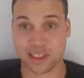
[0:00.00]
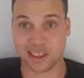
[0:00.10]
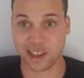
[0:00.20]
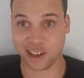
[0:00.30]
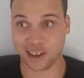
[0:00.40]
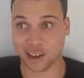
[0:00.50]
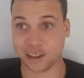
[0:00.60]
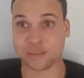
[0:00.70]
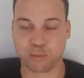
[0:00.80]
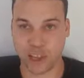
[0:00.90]
Sucker.
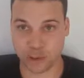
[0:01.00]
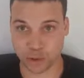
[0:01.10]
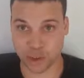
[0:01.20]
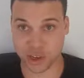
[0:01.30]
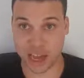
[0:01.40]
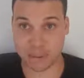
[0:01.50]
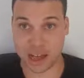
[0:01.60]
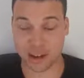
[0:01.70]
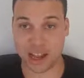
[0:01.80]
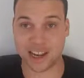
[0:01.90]
This also came
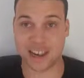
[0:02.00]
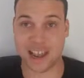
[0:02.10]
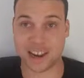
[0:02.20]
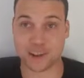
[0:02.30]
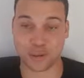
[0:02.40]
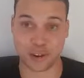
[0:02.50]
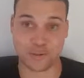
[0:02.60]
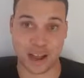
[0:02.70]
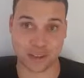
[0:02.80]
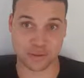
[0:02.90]
out at the end of
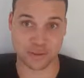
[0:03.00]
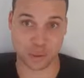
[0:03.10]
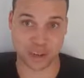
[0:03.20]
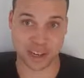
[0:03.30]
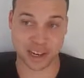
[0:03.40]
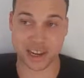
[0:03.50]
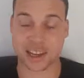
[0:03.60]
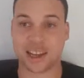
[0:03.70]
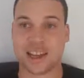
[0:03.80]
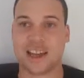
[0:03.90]
2014,
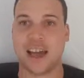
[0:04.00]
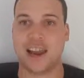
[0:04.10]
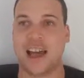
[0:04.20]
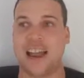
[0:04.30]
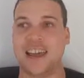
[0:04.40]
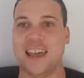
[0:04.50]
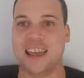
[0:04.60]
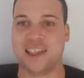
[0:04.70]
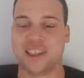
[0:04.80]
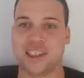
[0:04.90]
and it had
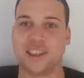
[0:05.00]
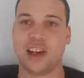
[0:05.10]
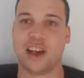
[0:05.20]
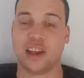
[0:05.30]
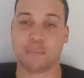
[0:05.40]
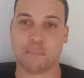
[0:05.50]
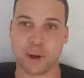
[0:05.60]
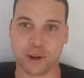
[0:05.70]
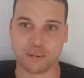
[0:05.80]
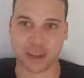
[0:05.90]
hits like
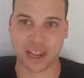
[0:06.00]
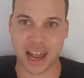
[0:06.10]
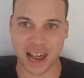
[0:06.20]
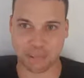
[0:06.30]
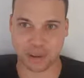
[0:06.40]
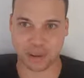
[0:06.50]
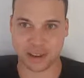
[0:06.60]
Boom Clap,